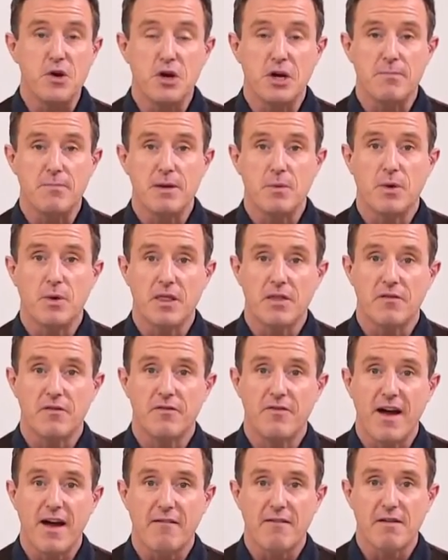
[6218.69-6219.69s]
You can be one of
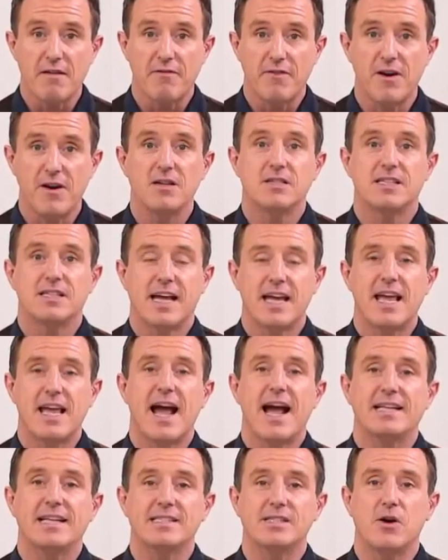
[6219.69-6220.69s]
the very first to get your
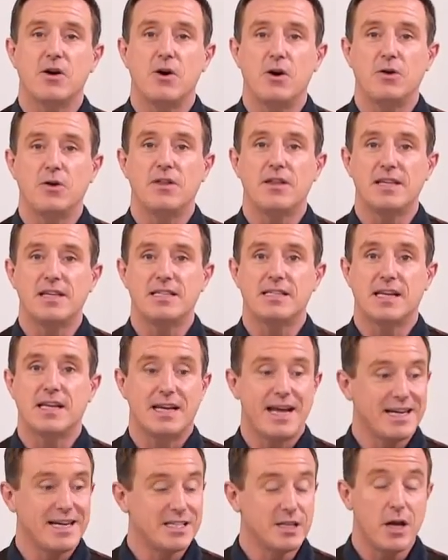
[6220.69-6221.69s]
hands on this
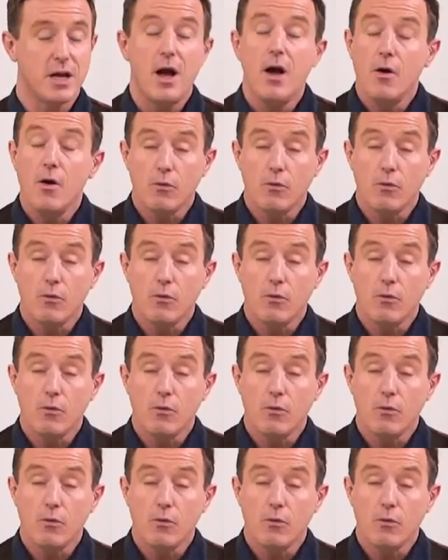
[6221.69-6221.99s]
collection.